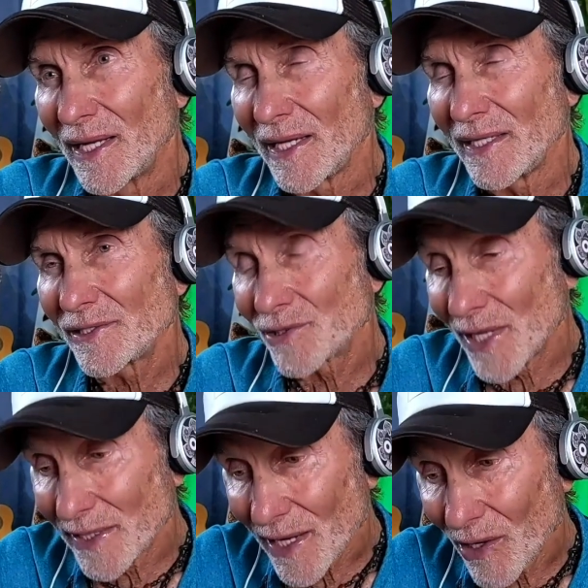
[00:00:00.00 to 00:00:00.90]
And he's
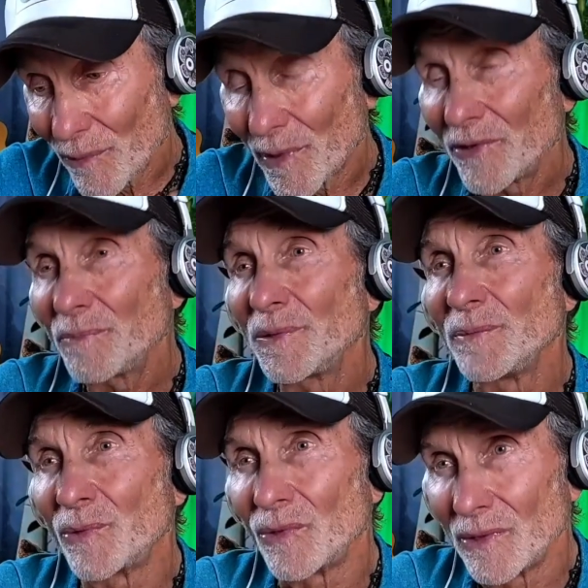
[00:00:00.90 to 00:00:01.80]
trying to help other
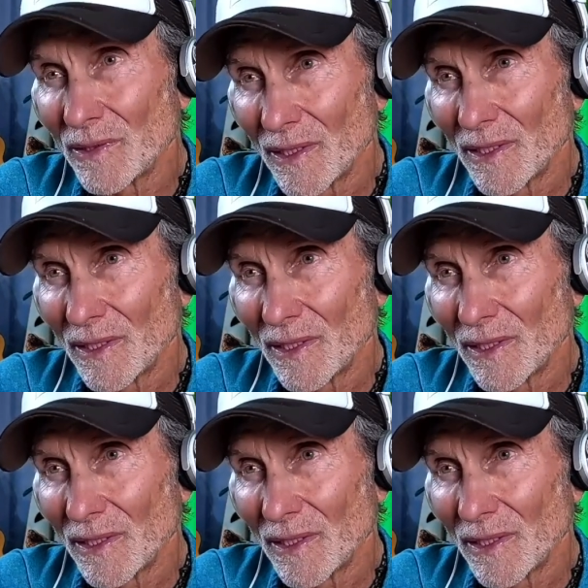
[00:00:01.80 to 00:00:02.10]
people,